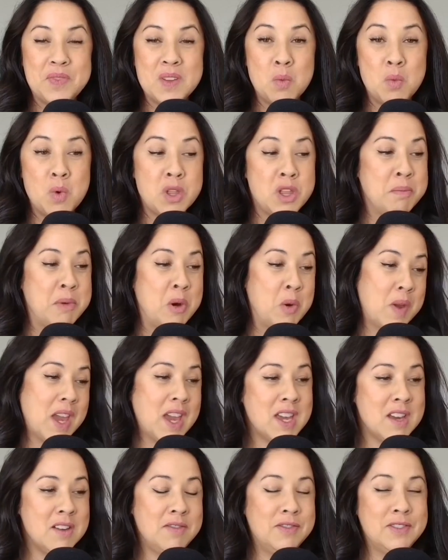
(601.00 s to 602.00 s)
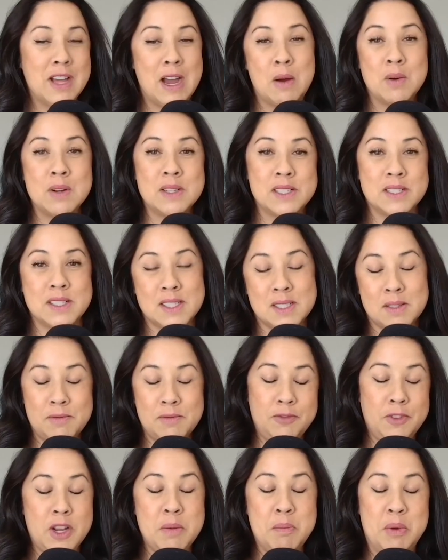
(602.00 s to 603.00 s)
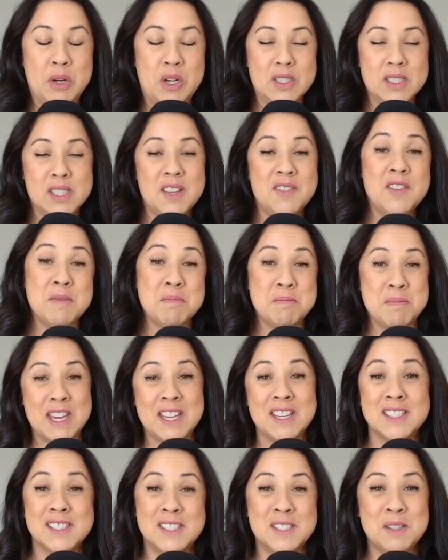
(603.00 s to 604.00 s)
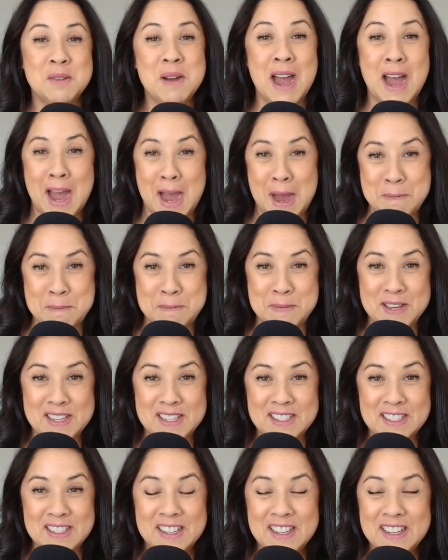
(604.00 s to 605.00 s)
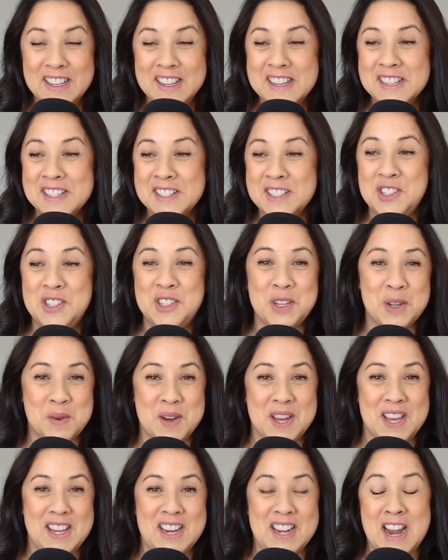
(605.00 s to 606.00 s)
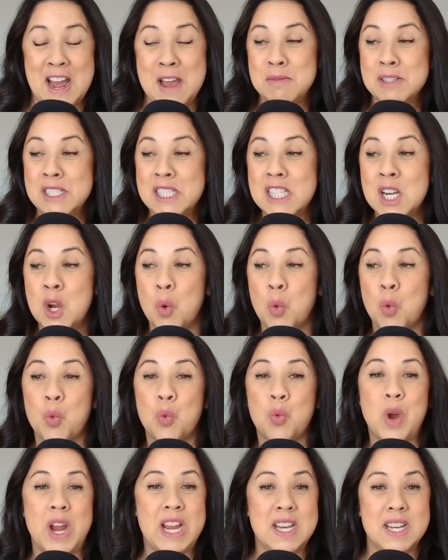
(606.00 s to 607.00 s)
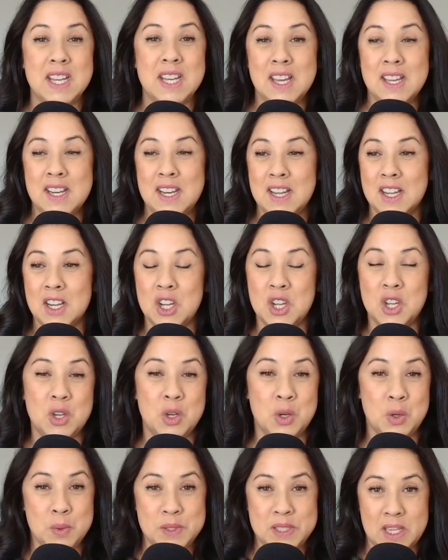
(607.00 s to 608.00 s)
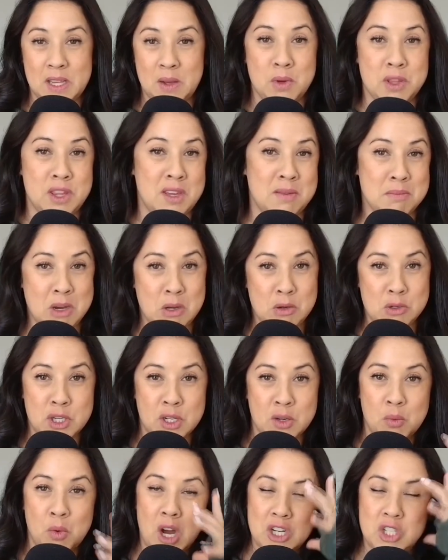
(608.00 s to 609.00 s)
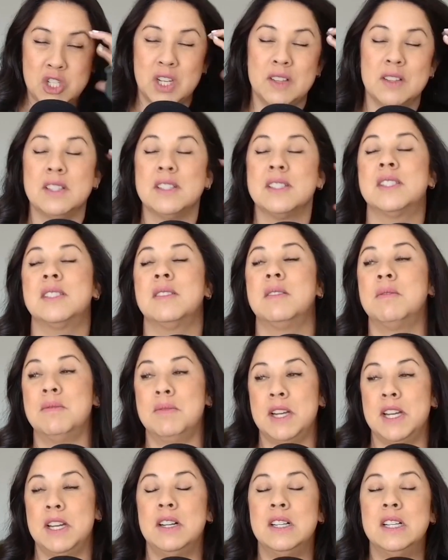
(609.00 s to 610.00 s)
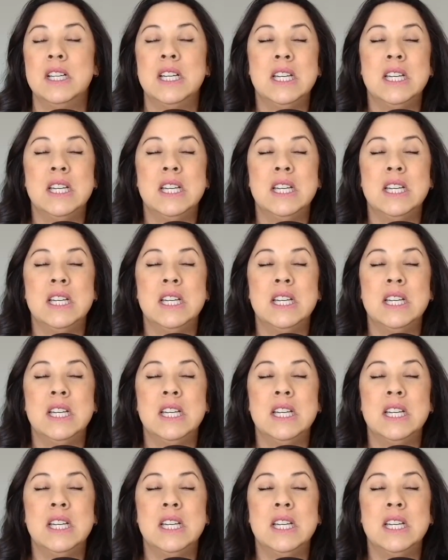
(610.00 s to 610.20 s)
with a bouquet of flowers and some free books. If it makes you happy, do it. And I was like radiating and oozing with emotion watching this reel.